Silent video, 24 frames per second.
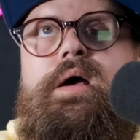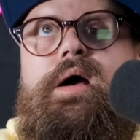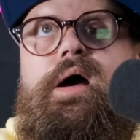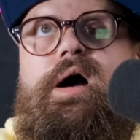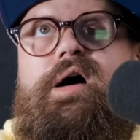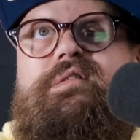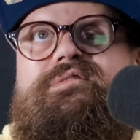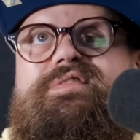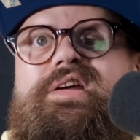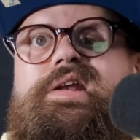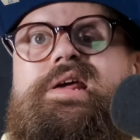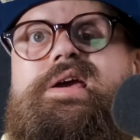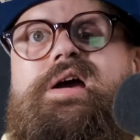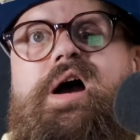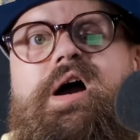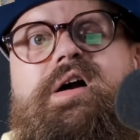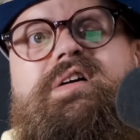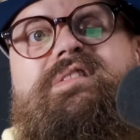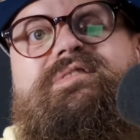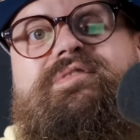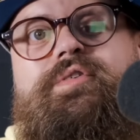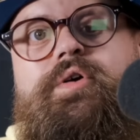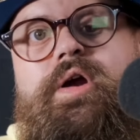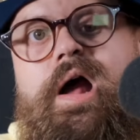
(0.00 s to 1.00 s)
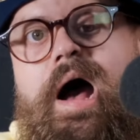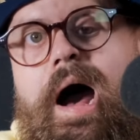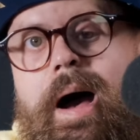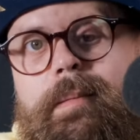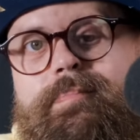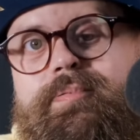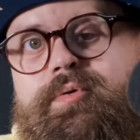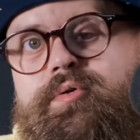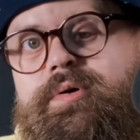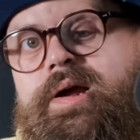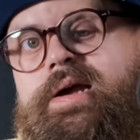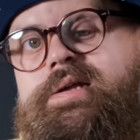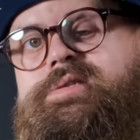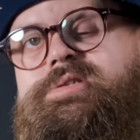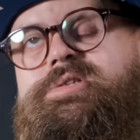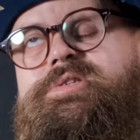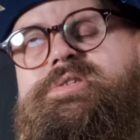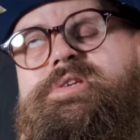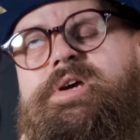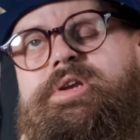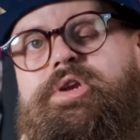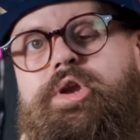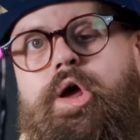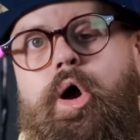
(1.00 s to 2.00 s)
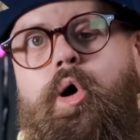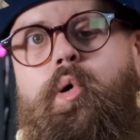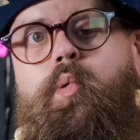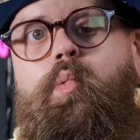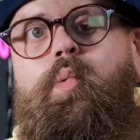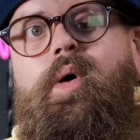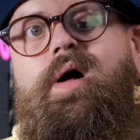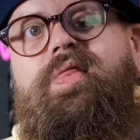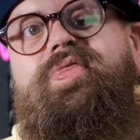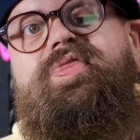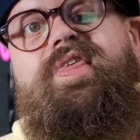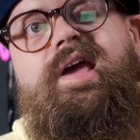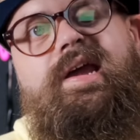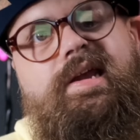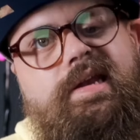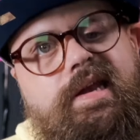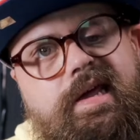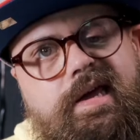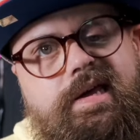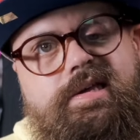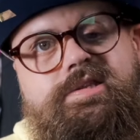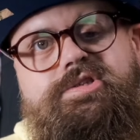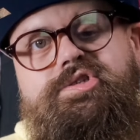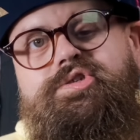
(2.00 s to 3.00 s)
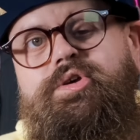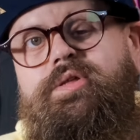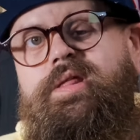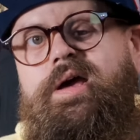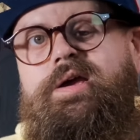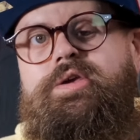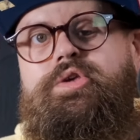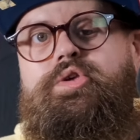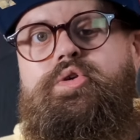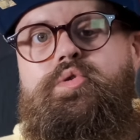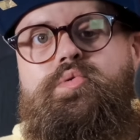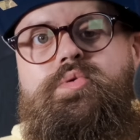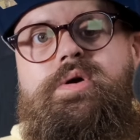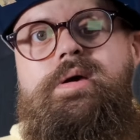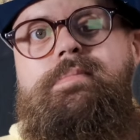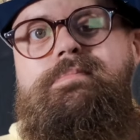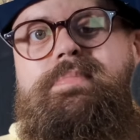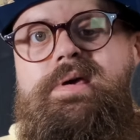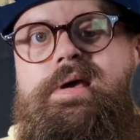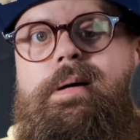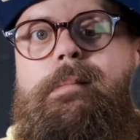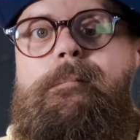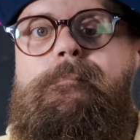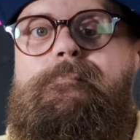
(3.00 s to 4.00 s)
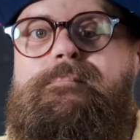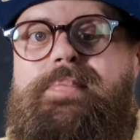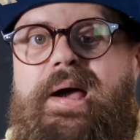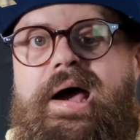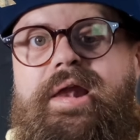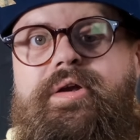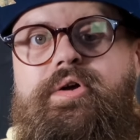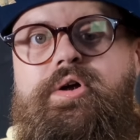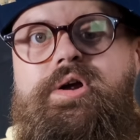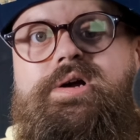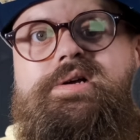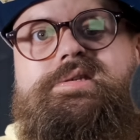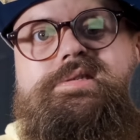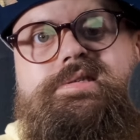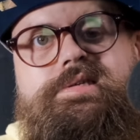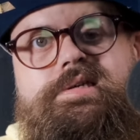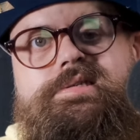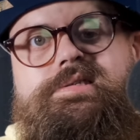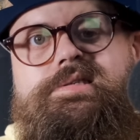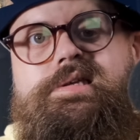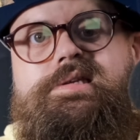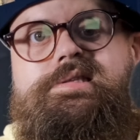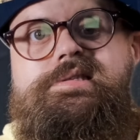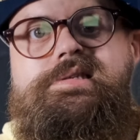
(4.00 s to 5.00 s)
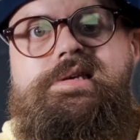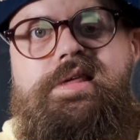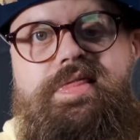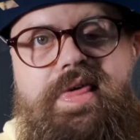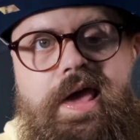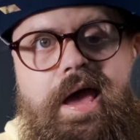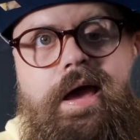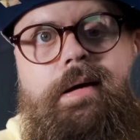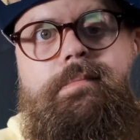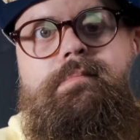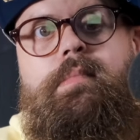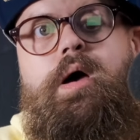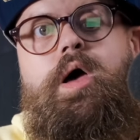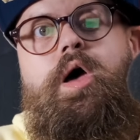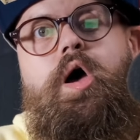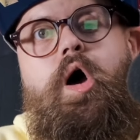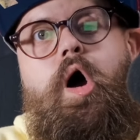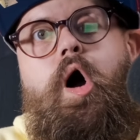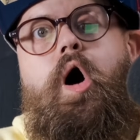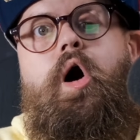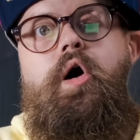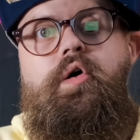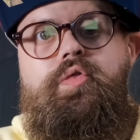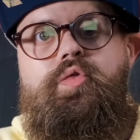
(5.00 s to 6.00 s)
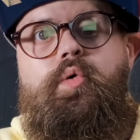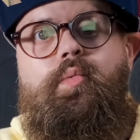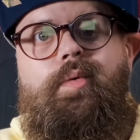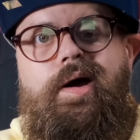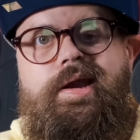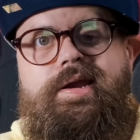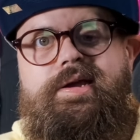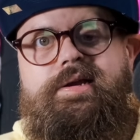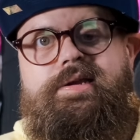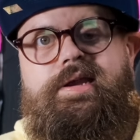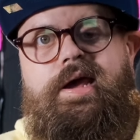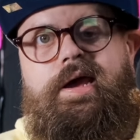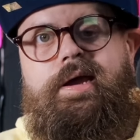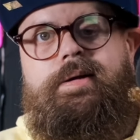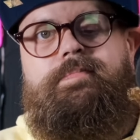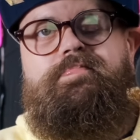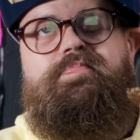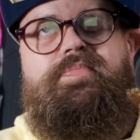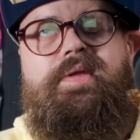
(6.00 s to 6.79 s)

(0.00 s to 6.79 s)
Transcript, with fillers: a videographer operates to know what they need so that you can be a better assistant to them on the wedding day.